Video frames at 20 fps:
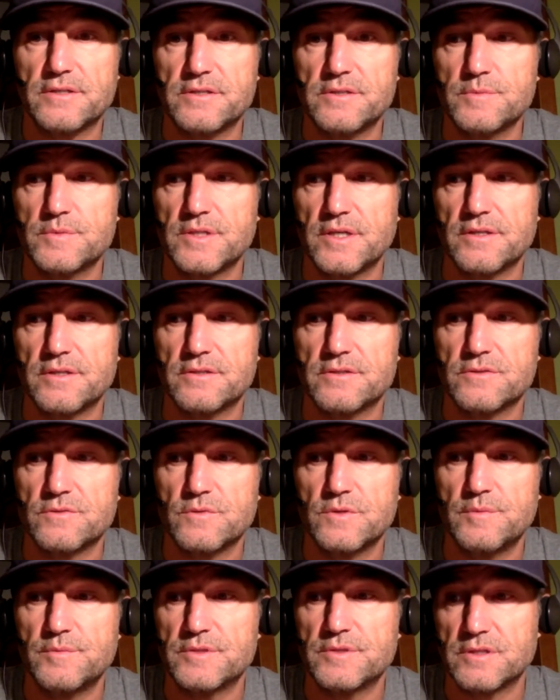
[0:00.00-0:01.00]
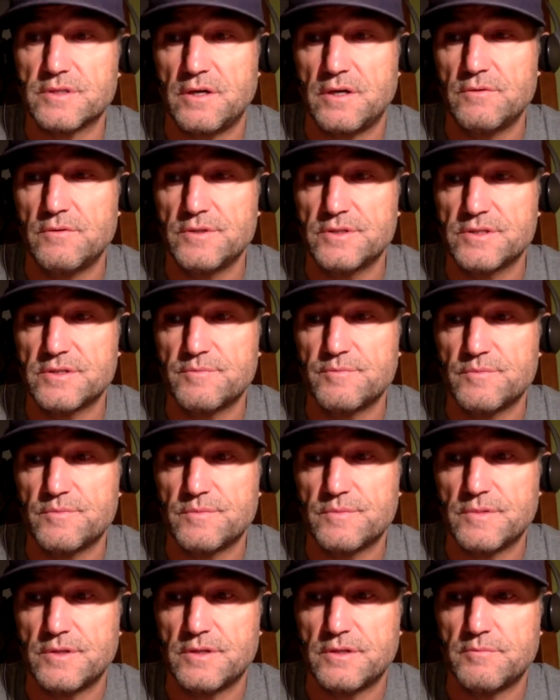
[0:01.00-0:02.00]
It seems like the swim is always a
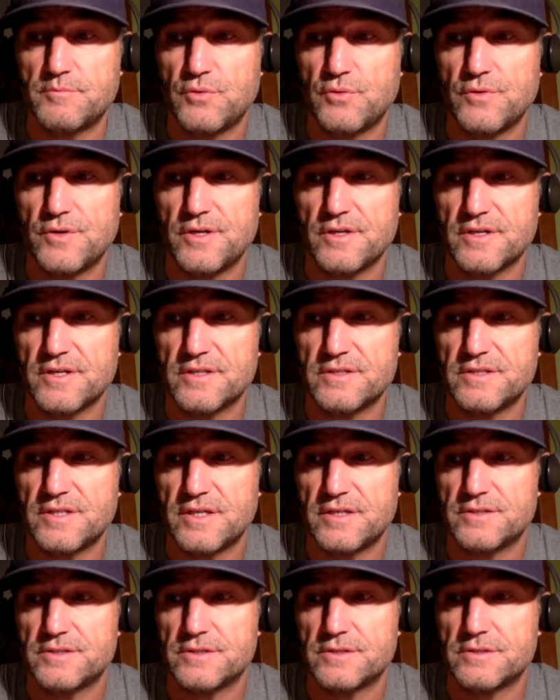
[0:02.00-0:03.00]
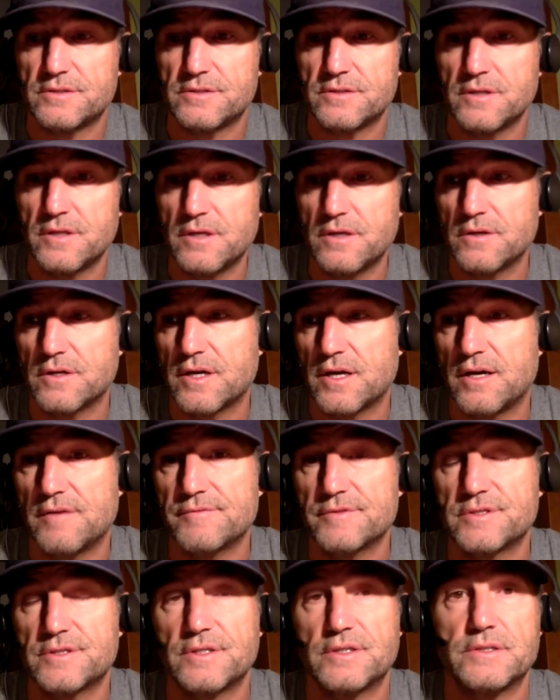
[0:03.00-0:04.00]
point of contention or
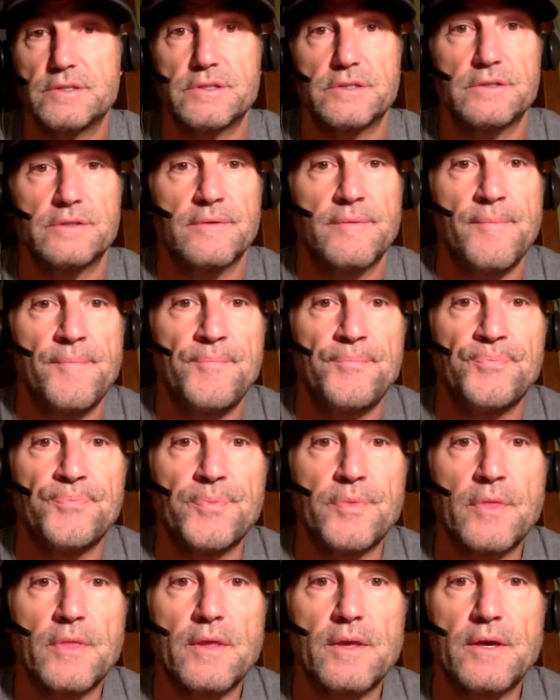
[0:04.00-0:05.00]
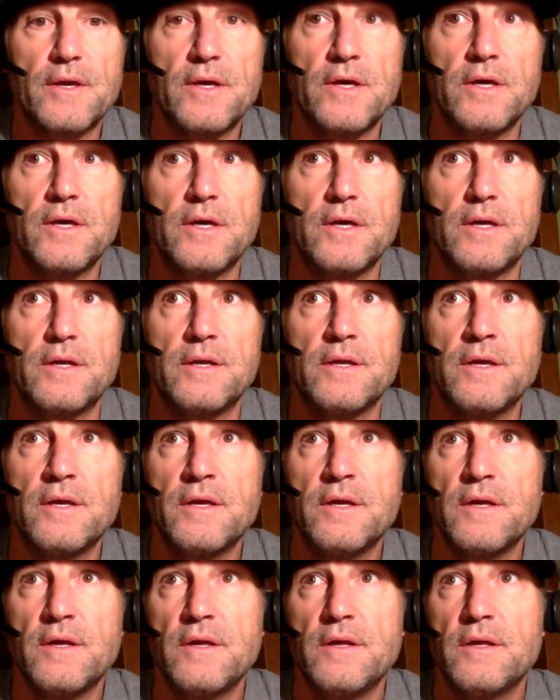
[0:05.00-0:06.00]
conversation. And,
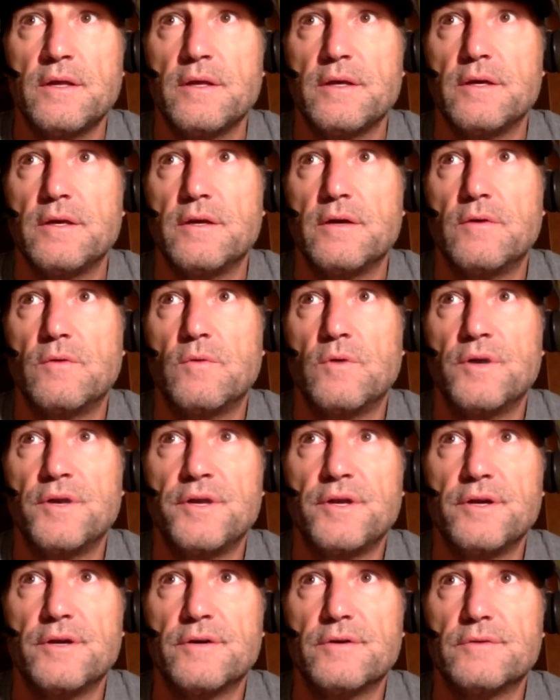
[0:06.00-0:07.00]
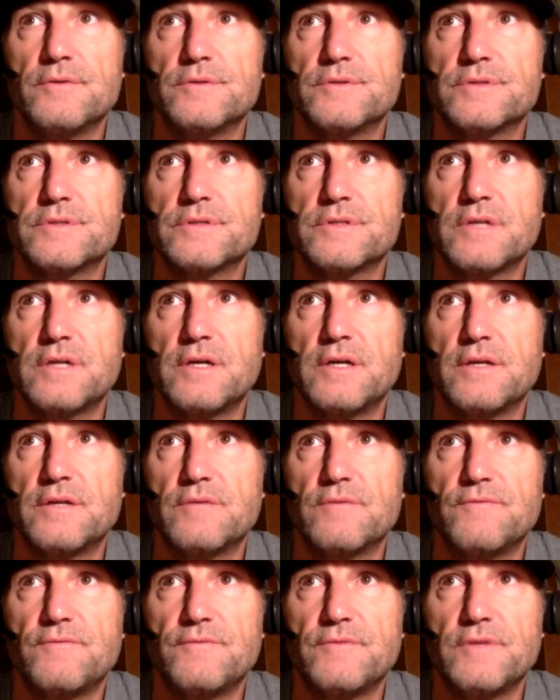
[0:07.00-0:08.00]
one year it was
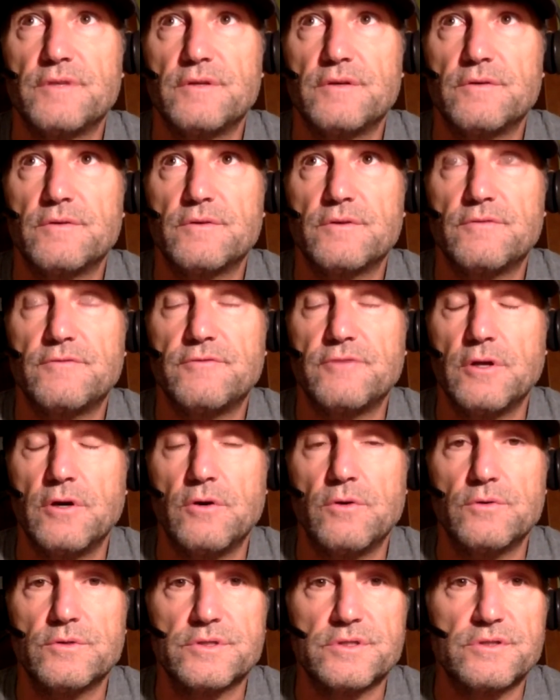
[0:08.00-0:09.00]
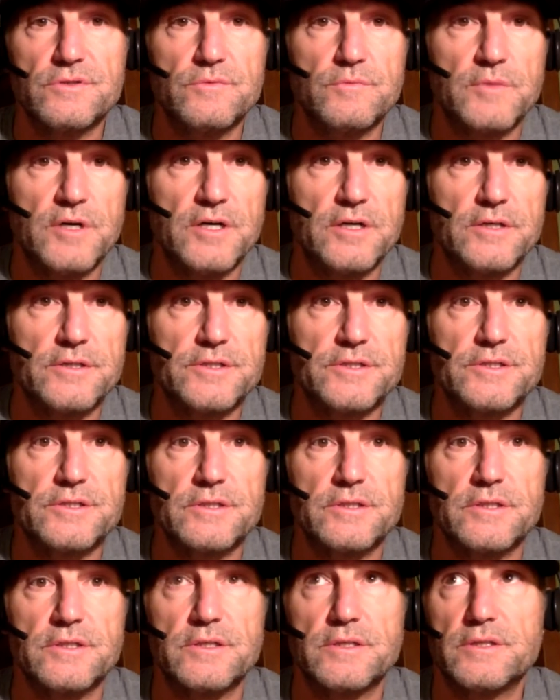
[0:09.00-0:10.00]
the flow was too much.
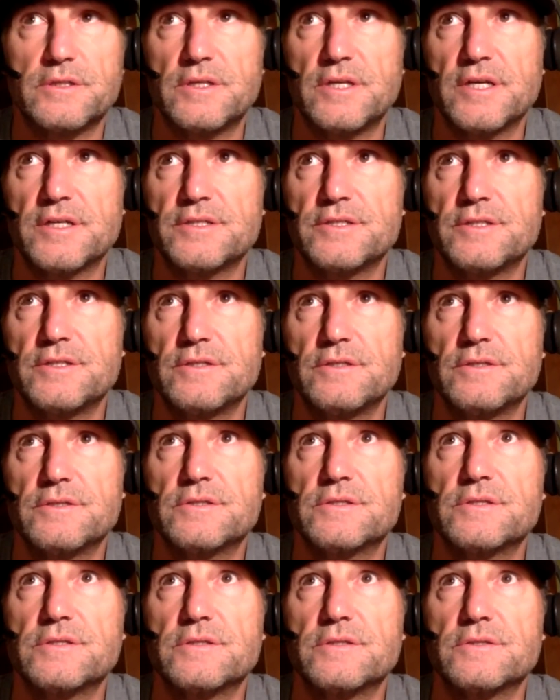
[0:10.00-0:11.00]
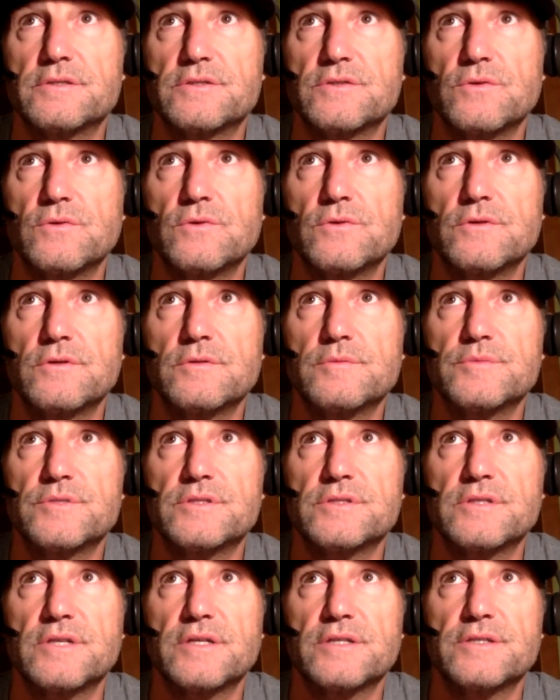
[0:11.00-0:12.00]
The next year it's the
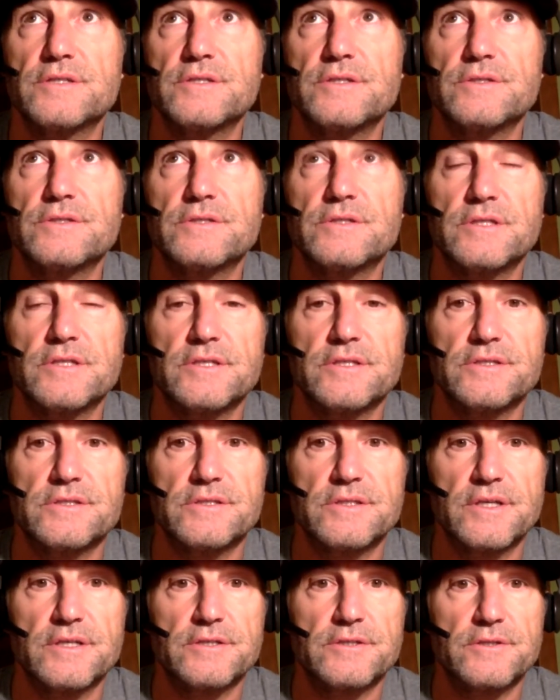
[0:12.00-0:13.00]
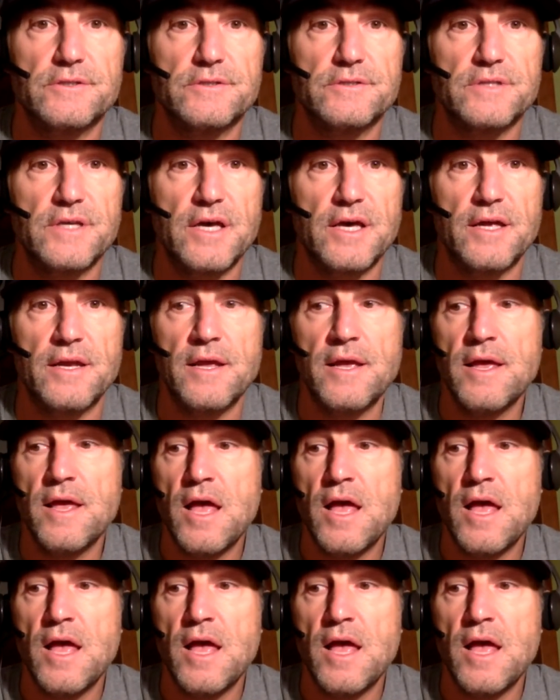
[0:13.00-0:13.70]
storms. Next year it's this. Next year it's that.